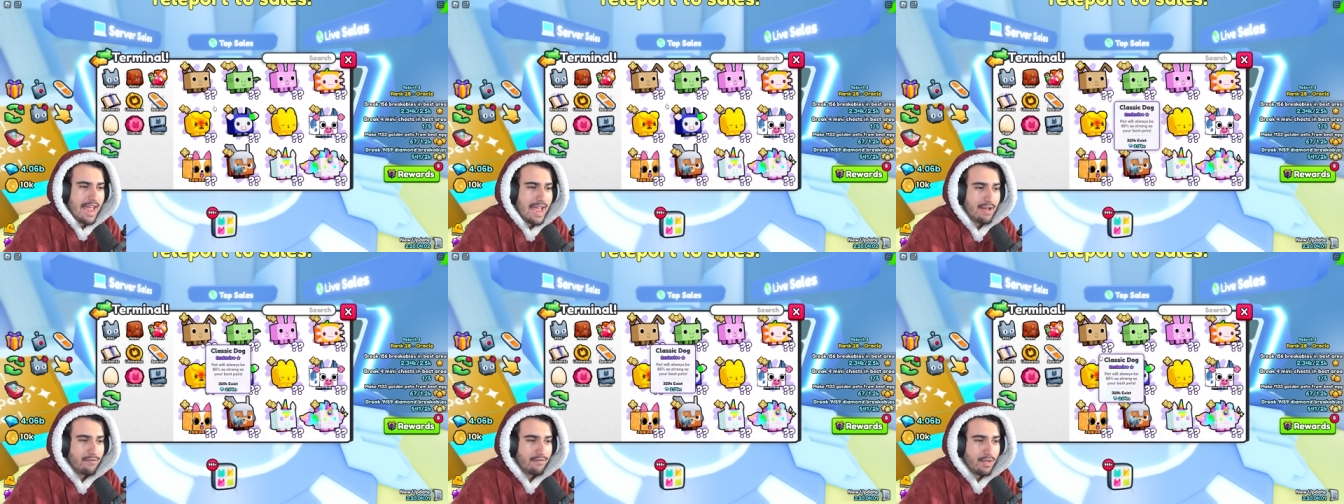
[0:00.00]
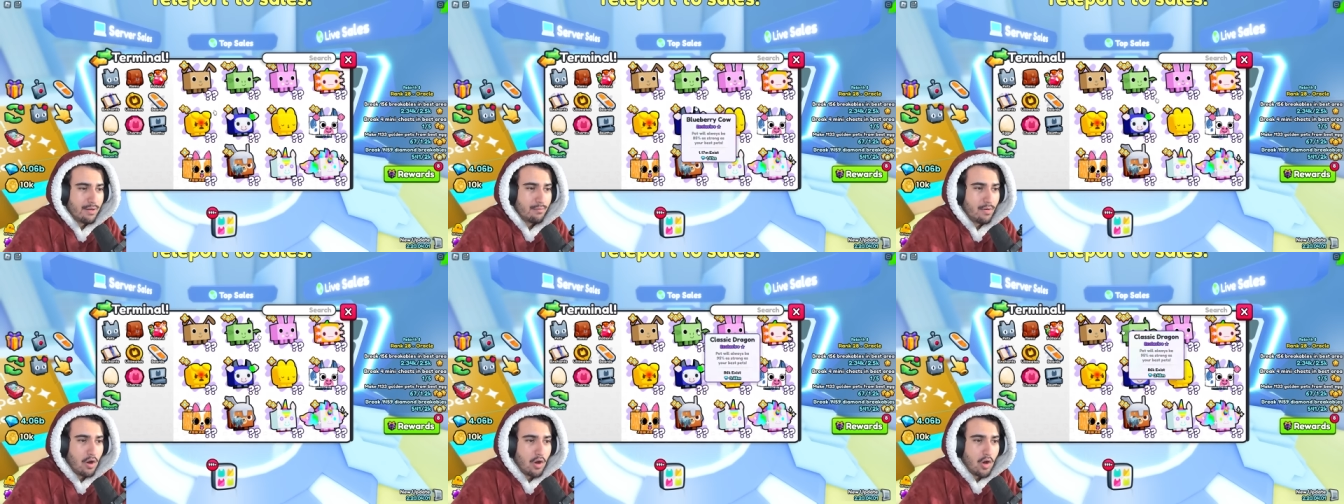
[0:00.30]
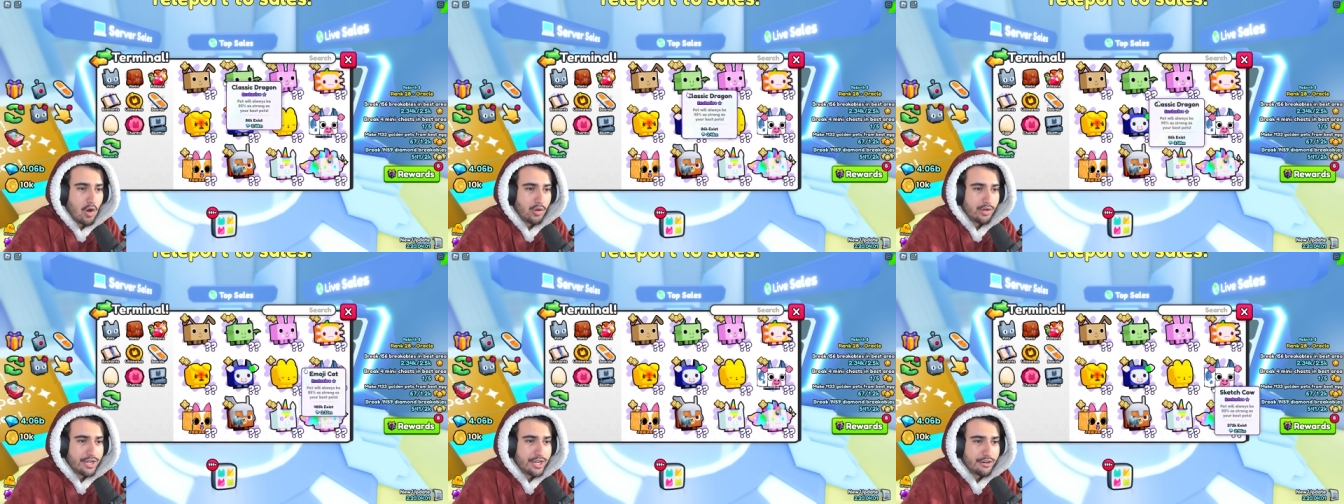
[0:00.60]
have them
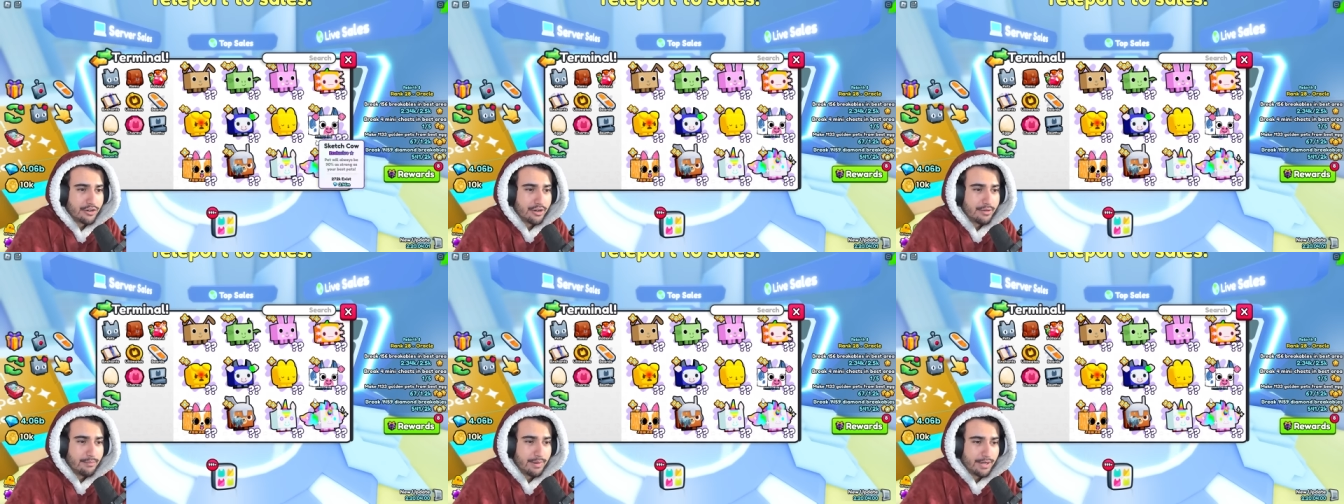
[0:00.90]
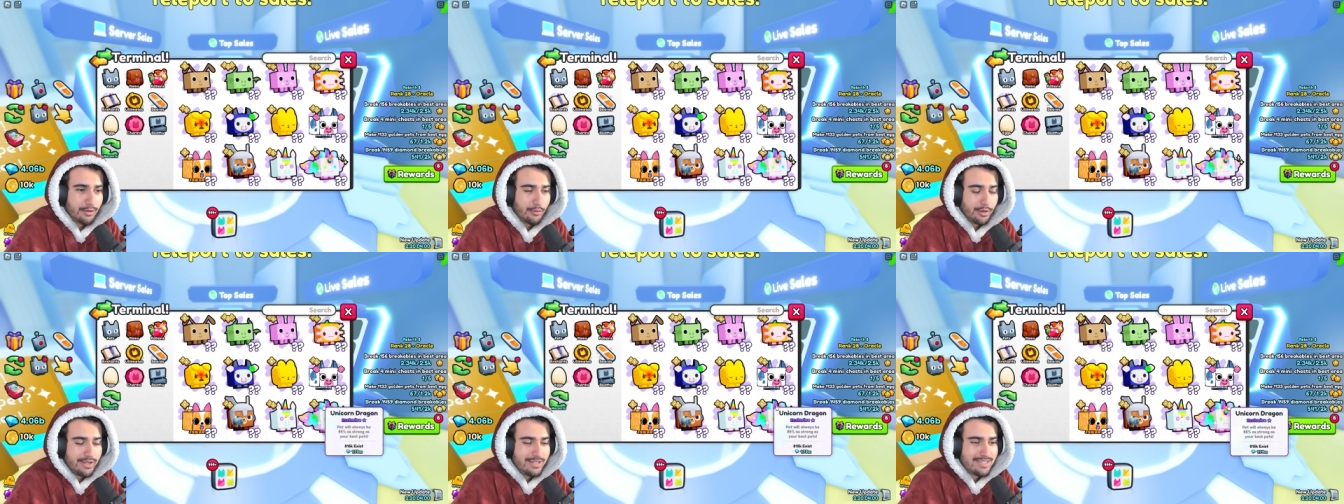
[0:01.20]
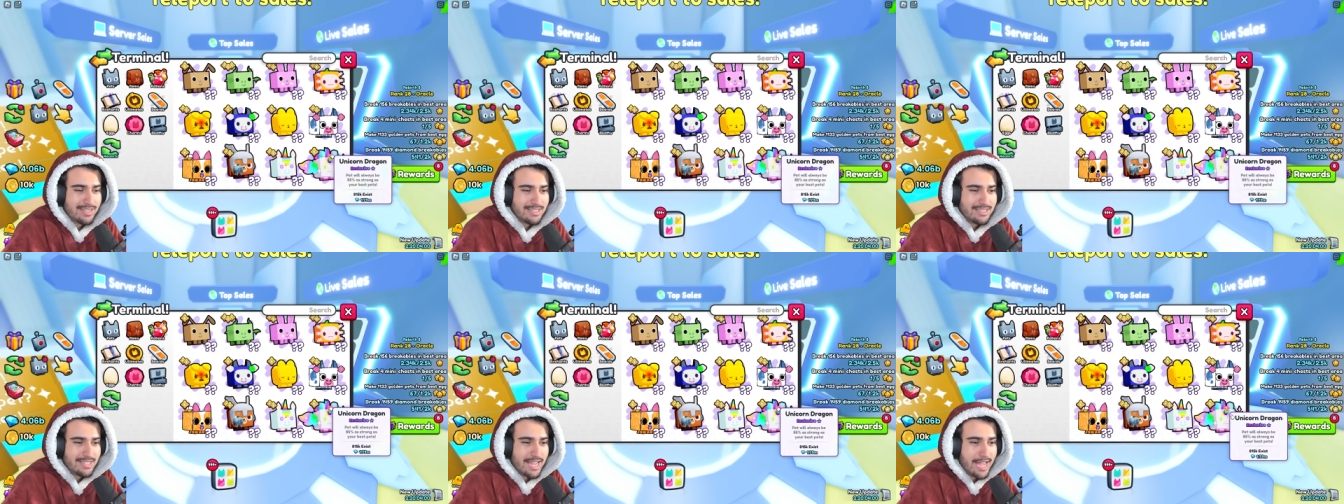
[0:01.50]
all here in my
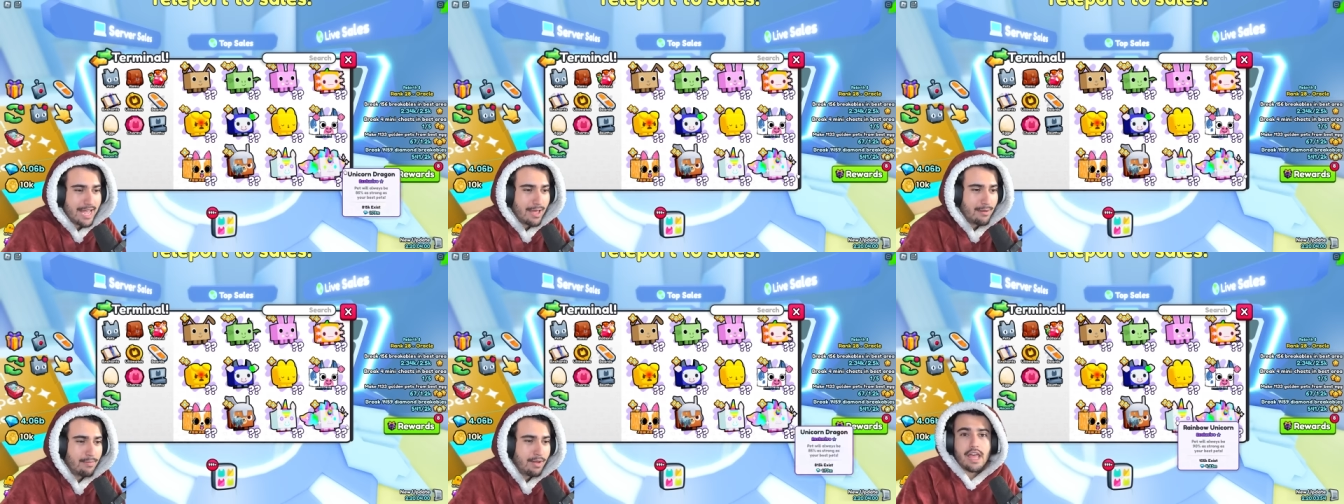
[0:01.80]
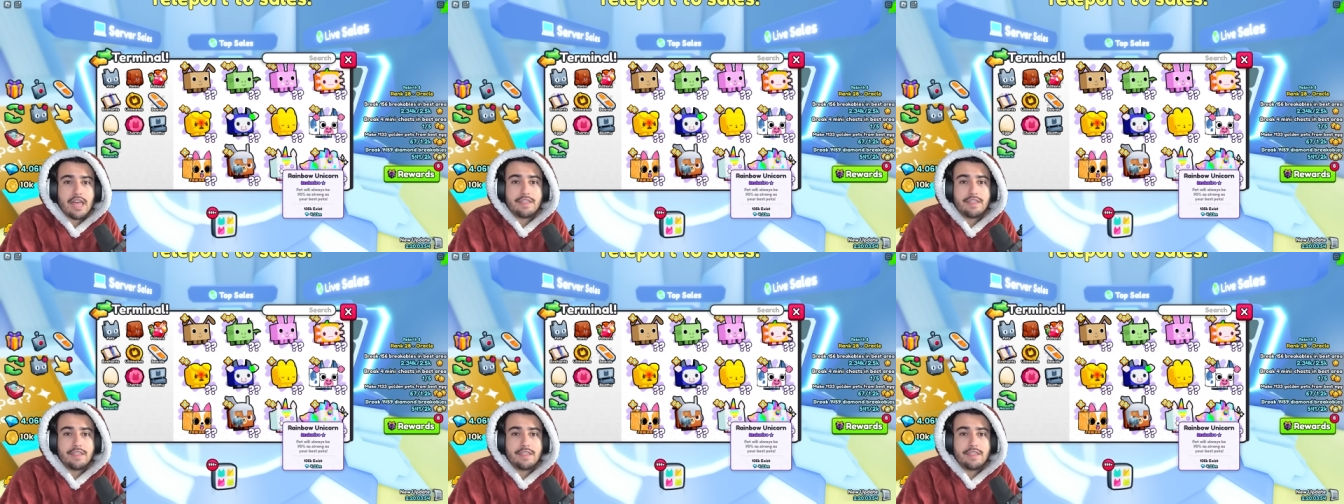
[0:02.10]
recents tab.